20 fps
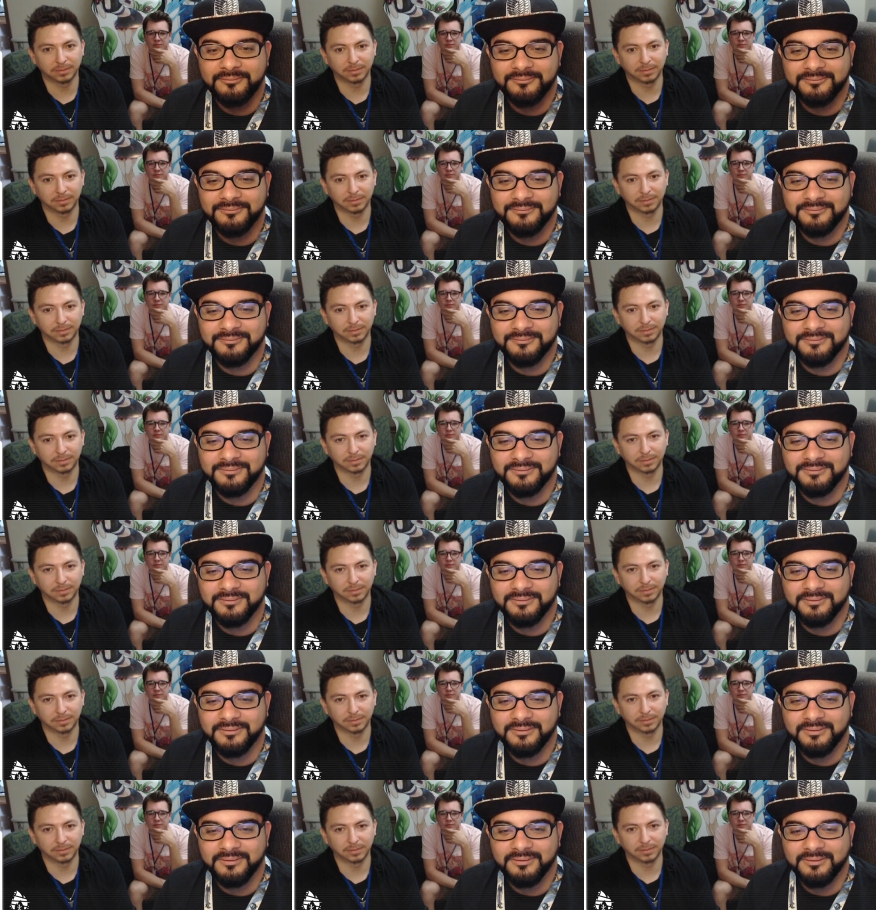
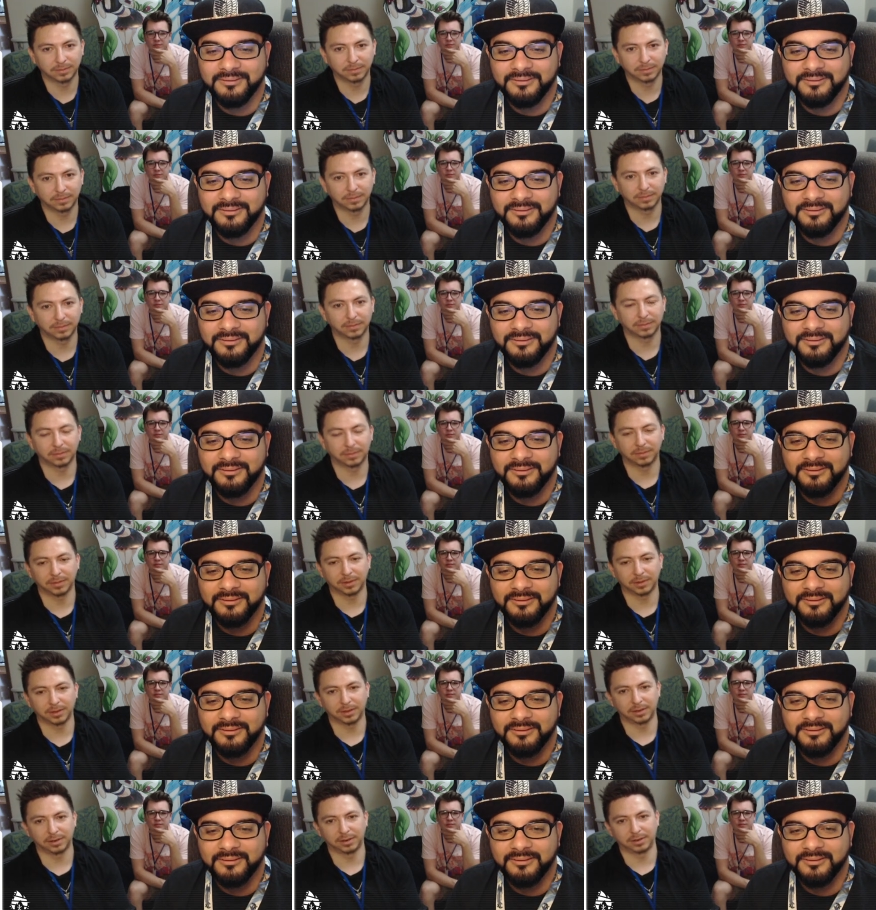
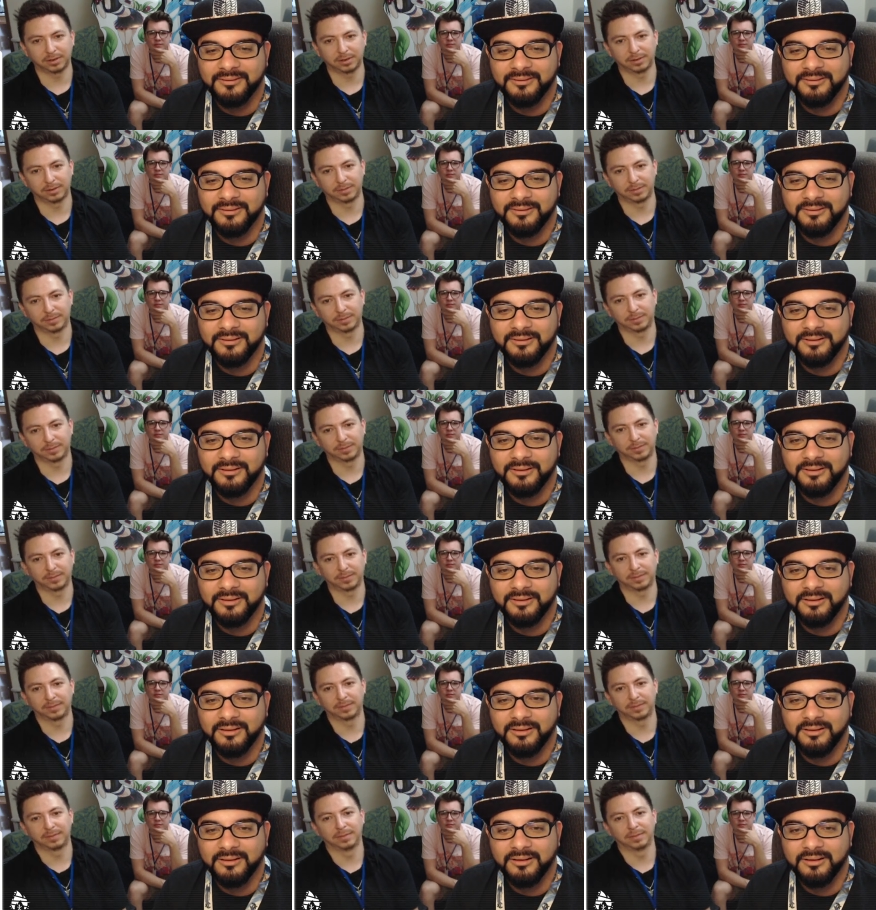(no one is talking)